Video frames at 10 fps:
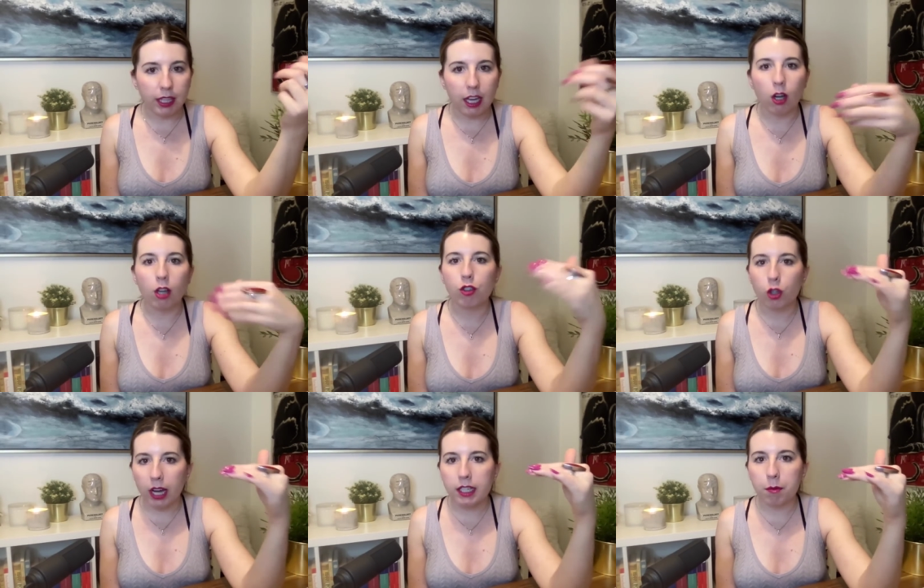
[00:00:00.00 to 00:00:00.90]
they are
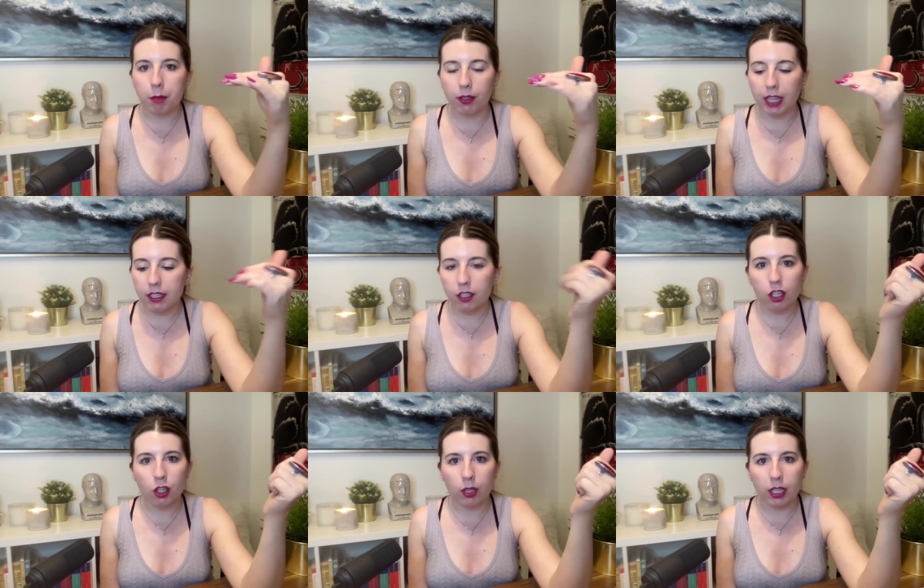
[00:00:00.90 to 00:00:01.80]
trying to build that
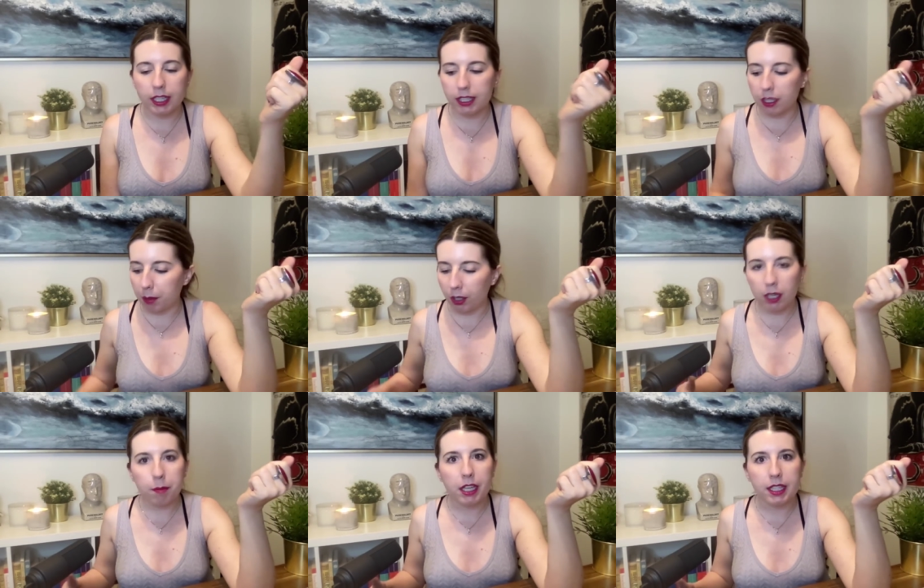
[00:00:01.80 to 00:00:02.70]
security and
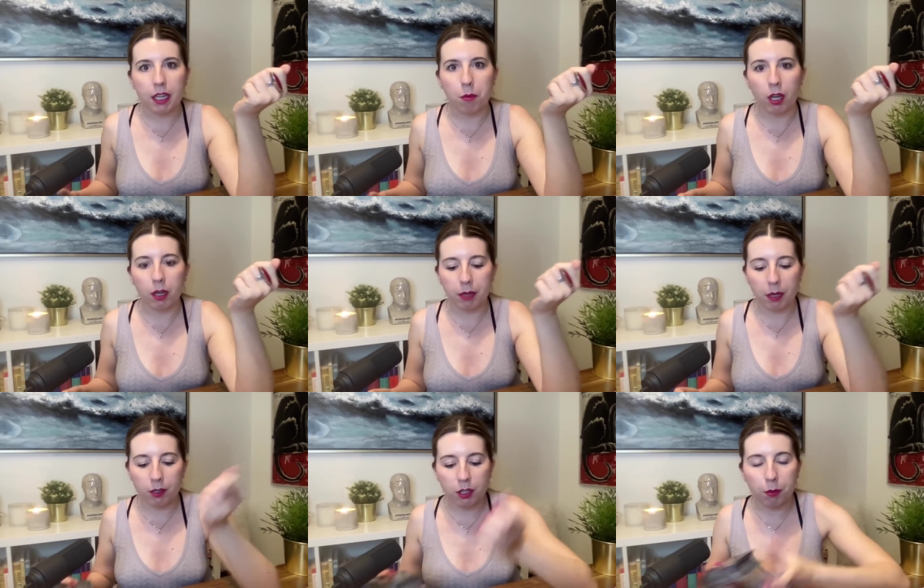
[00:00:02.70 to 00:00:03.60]
stability because they want to be
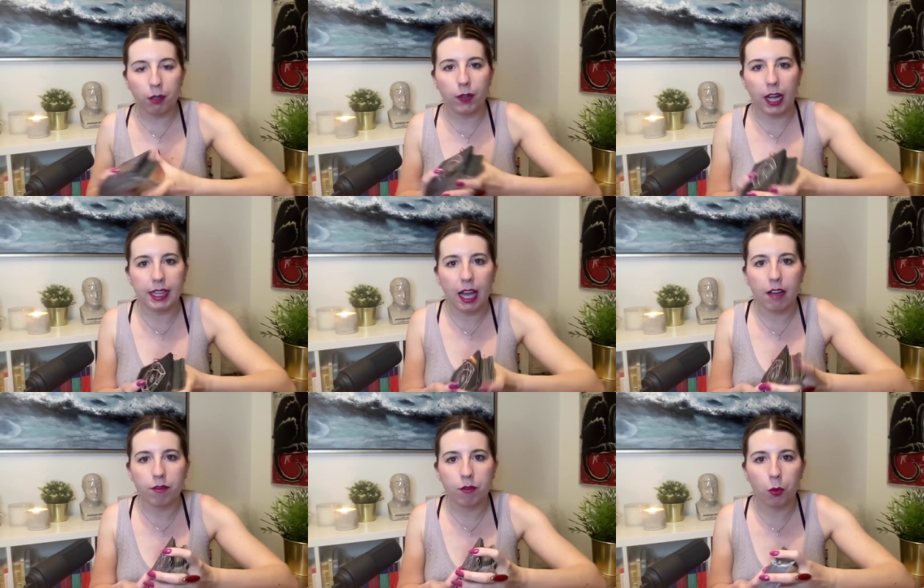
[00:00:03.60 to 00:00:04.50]
able to provide
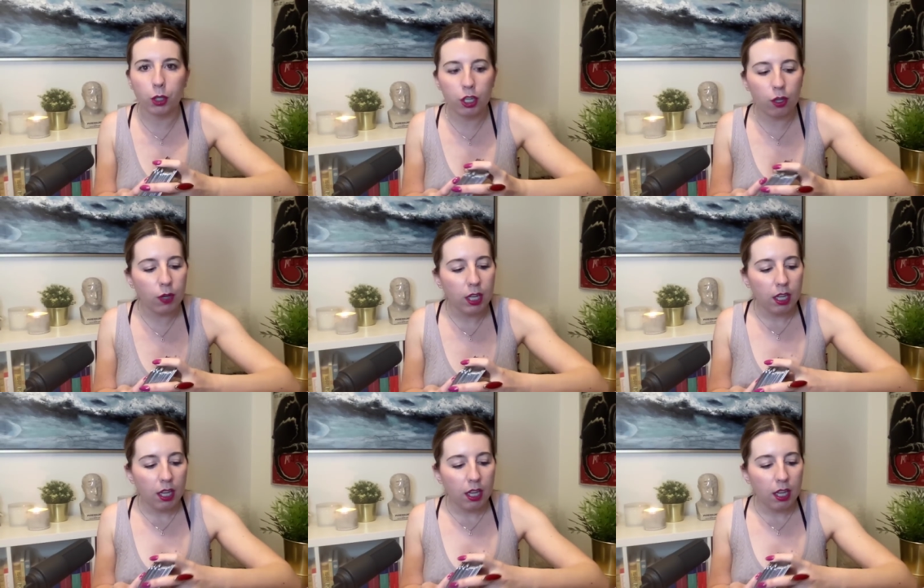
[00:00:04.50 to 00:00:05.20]
that for you.